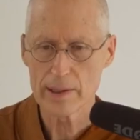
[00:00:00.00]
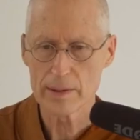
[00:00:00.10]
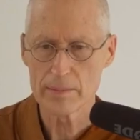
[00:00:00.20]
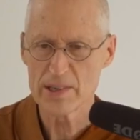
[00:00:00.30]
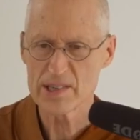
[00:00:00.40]

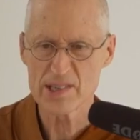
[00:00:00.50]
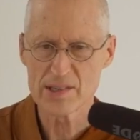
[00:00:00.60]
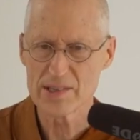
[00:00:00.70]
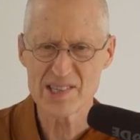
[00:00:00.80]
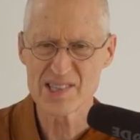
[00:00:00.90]
uh, this
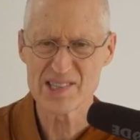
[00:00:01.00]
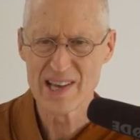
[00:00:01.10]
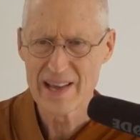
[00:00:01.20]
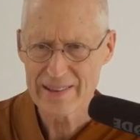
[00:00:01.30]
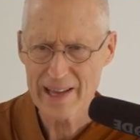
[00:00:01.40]
this is
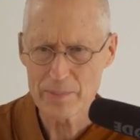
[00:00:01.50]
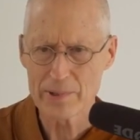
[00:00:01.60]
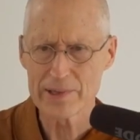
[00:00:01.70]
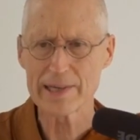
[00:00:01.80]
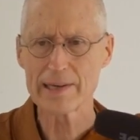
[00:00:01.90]
that
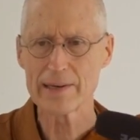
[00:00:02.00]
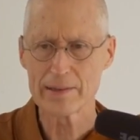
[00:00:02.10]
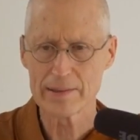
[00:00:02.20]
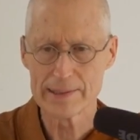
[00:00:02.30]
particular